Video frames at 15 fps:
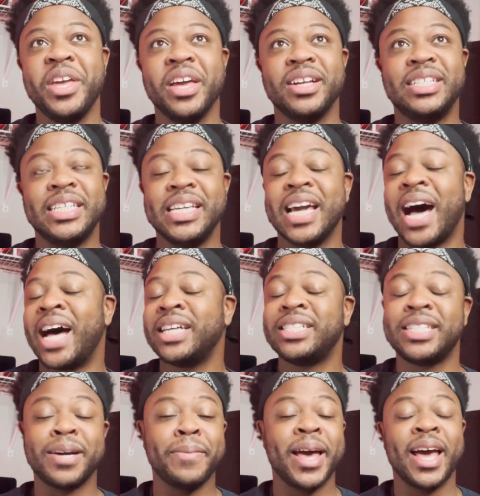T.I.'s
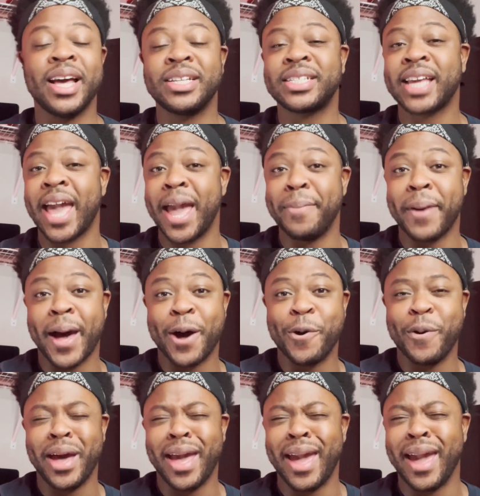dumbass came
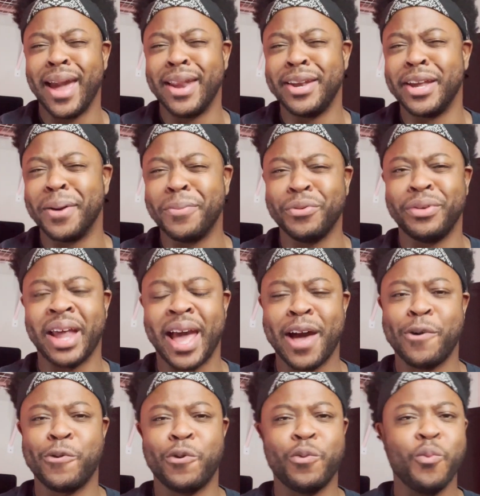out and doubled down
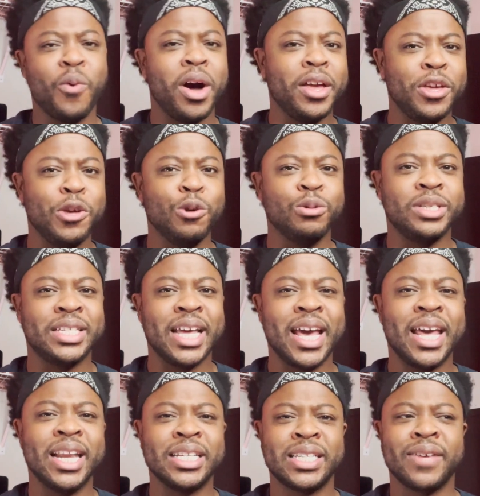on what you
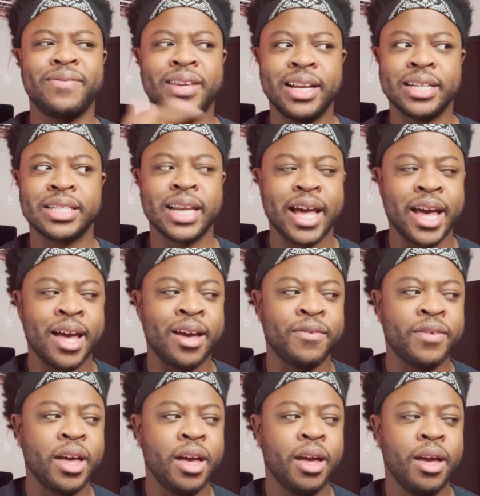said as if he doesn't have
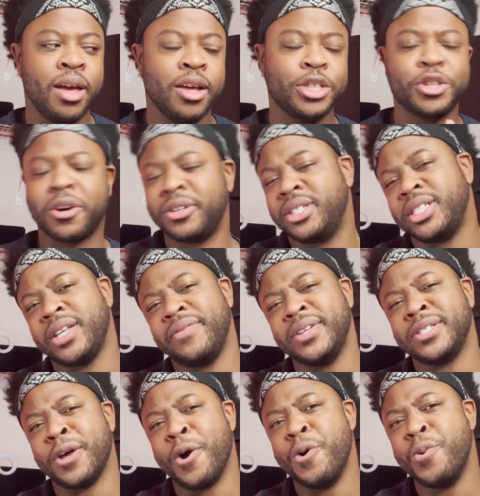charges of his
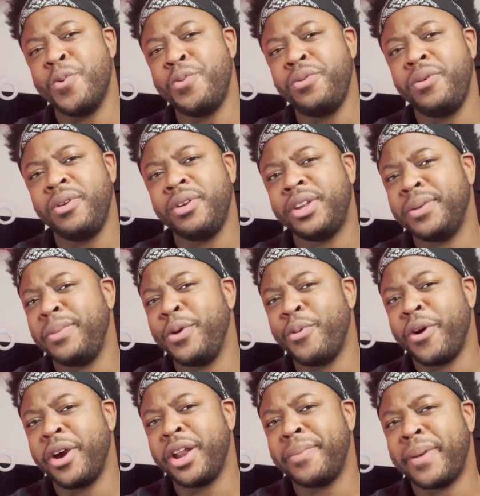own to be
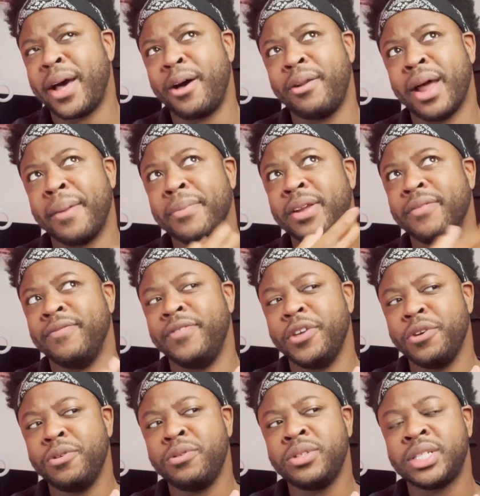worried about. I'm
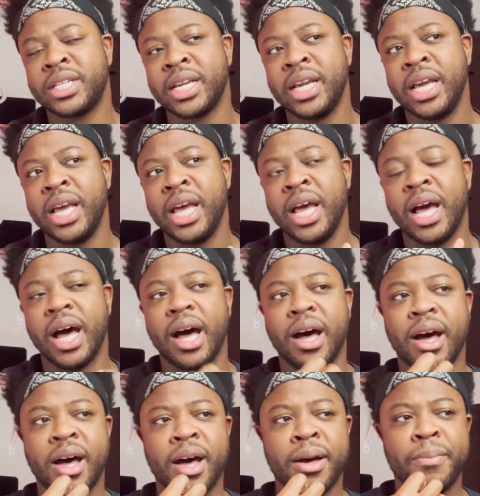confused.
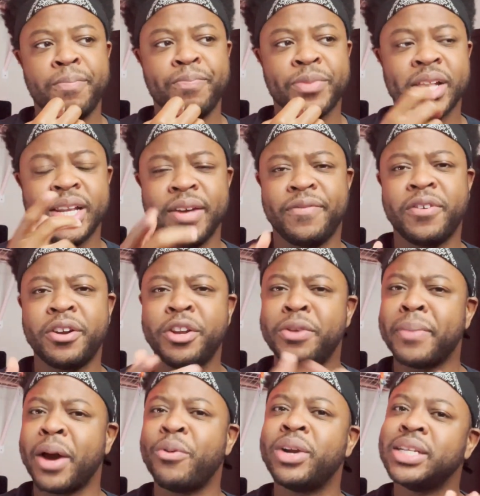Clifford, you
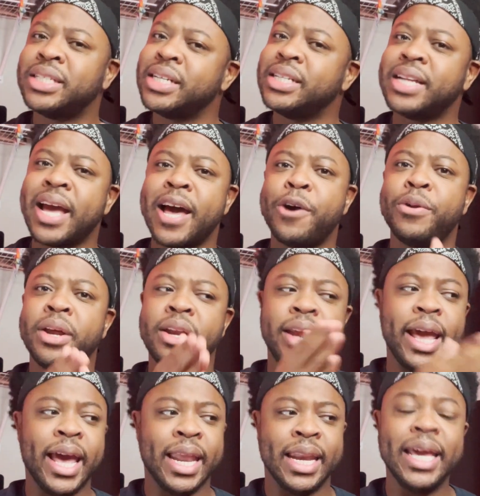might want to sit down
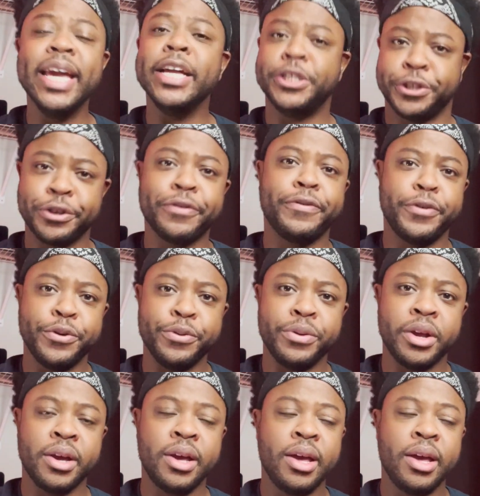and eat your food.